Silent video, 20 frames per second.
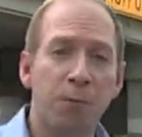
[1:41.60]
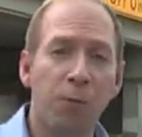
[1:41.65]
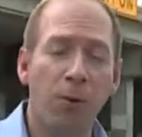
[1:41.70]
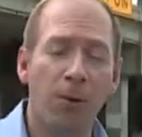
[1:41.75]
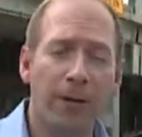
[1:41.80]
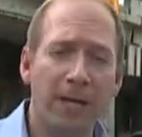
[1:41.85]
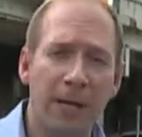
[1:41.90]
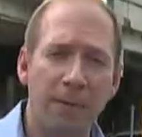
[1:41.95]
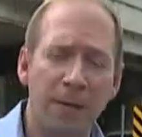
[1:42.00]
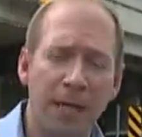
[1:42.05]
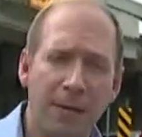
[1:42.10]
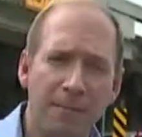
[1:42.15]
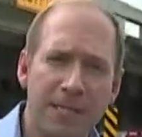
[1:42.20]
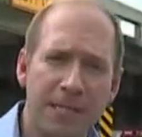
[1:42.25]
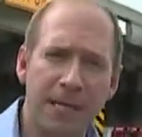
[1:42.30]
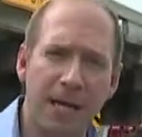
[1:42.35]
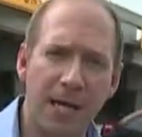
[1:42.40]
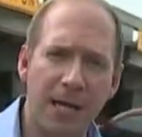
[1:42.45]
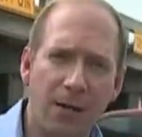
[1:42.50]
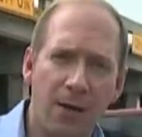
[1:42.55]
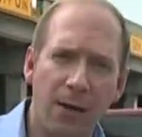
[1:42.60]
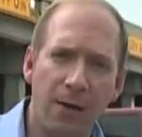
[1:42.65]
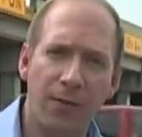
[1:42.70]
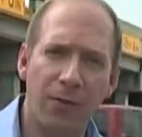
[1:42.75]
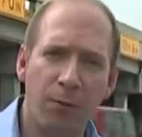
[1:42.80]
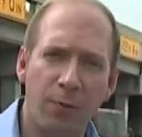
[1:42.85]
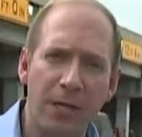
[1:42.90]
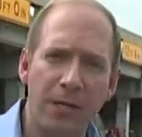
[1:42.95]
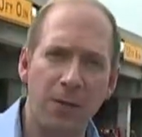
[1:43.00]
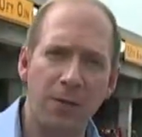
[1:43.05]
more coming up tonight on
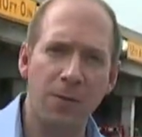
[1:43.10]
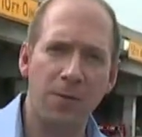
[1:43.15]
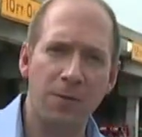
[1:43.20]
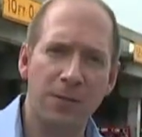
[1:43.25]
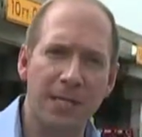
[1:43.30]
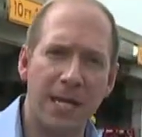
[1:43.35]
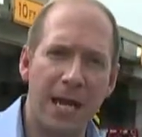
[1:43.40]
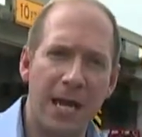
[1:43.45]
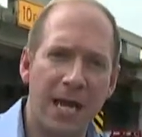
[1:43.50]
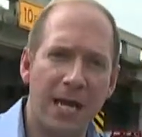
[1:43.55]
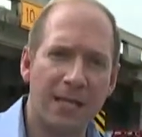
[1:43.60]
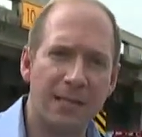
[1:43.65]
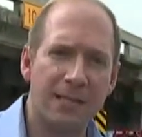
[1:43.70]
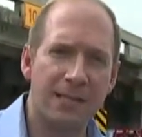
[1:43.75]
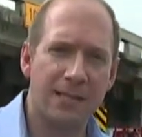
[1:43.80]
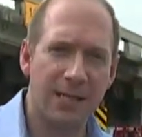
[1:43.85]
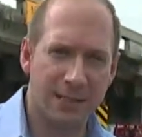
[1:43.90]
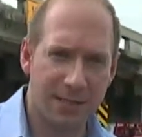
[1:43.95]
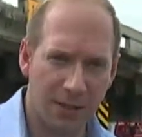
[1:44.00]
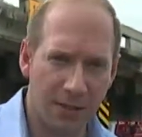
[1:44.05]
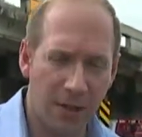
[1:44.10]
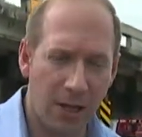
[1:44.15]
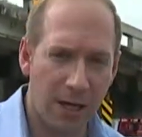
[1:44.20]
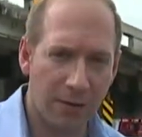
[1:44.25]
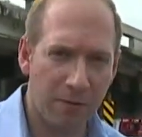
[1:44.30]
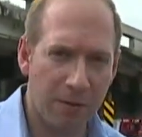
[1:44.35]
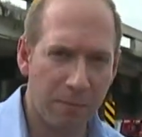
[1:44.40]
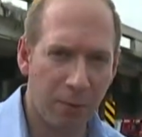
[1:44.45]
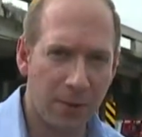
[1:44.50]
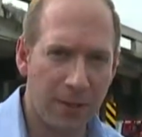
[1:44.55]
3 News at 6 o'clock.
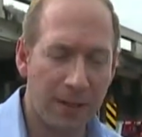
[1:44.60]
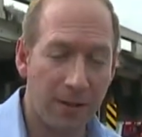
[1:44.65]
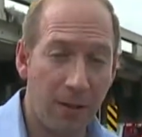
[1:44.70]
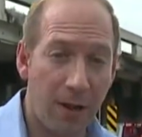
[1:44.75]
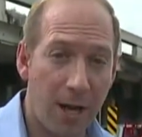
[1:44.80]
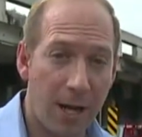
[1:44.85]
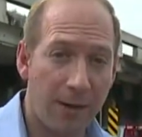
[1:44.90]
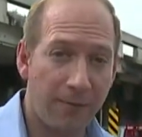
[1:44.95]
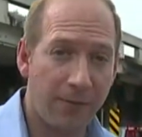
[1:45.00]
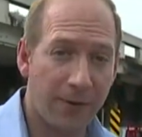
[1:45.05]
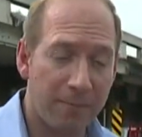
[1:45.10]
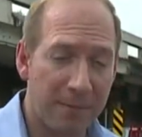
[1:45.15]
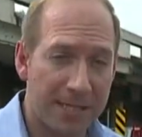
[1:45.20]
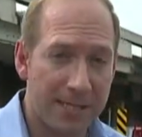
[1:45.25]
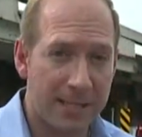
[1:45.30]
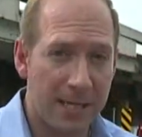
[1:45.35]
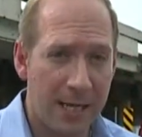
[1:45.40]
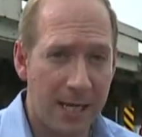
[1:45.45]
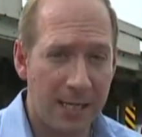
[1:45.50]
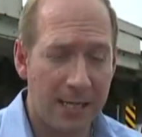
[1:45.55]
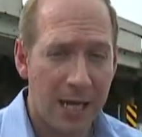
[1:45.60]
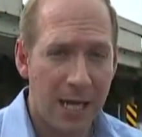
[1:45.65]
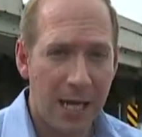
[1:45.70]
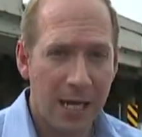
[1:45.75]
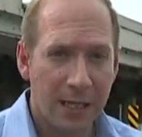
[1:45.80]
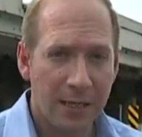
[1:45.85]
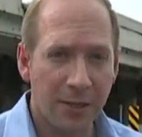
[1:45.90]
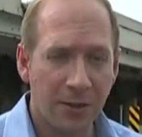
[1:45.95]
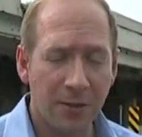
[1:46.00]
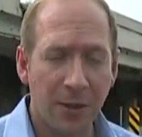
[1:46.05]
Reporting live from the scene
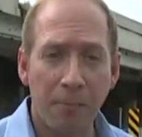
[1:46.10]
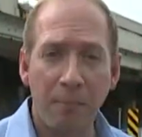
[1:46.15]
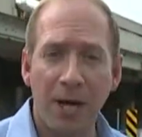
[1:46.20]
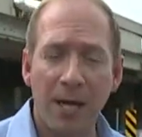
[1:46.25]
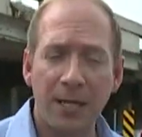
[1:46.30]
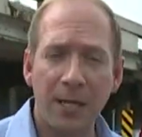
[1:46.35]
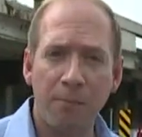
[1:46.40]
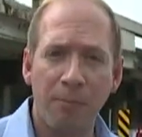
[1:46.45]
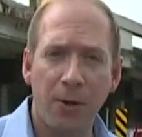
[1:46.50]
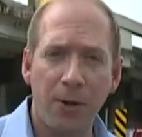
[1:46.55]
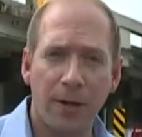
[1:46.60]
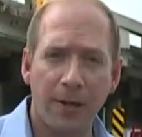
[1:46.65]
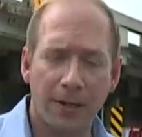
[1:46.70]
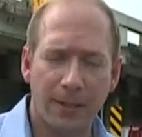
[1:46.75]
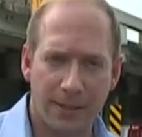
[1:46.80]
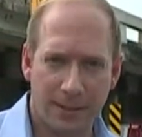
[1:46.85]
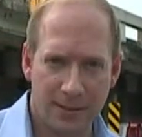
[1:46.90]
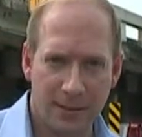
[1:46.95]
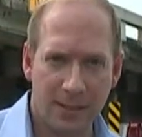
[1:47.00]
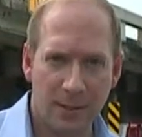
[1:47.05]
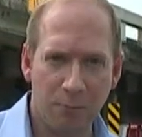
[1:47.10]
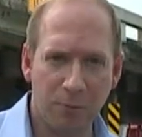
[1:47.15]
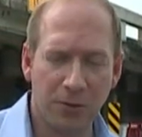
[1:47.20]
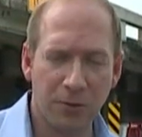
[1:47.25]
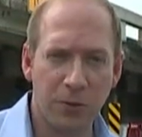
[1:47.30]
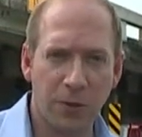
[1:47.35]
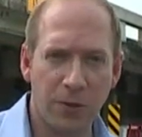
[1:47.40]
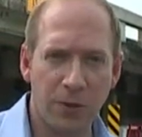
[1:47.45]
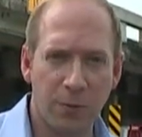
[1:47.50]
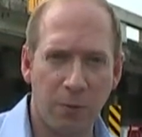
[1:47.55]
near Labonte Park, I'm Bill
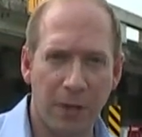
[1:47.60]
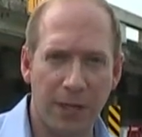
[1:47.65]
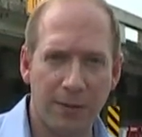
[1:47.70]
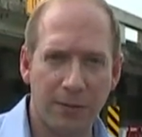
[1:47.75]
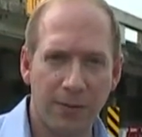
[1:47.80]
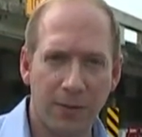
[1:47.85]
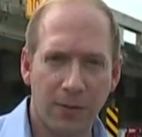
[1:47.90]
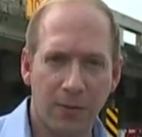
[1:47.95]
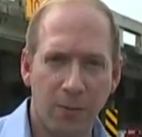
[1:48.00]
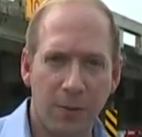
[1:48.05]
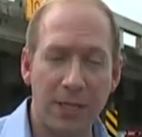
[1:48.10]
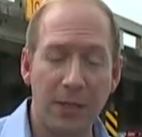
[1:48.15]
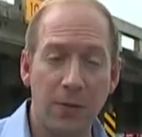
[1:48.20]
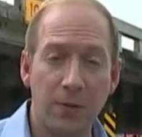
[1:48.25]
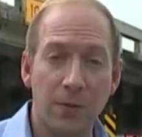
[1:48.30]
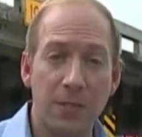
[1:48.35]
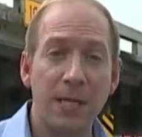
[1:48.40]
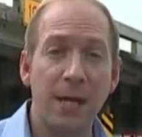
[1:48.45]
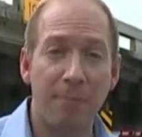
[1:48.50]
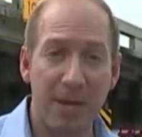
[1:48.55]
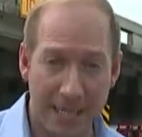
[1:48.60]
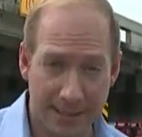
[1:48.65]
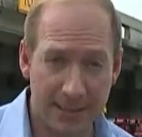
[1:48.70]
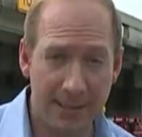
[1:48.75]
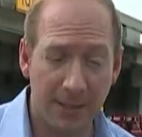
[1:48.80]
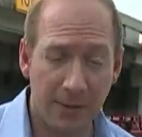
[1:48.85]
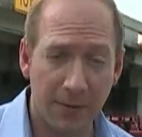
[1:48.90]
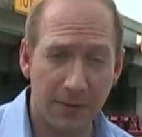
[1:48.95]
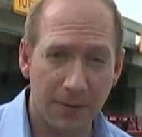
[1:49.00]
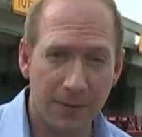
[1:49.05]
Churchwell, 3 News. Now back to
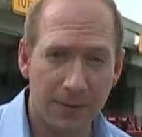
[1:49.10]
you.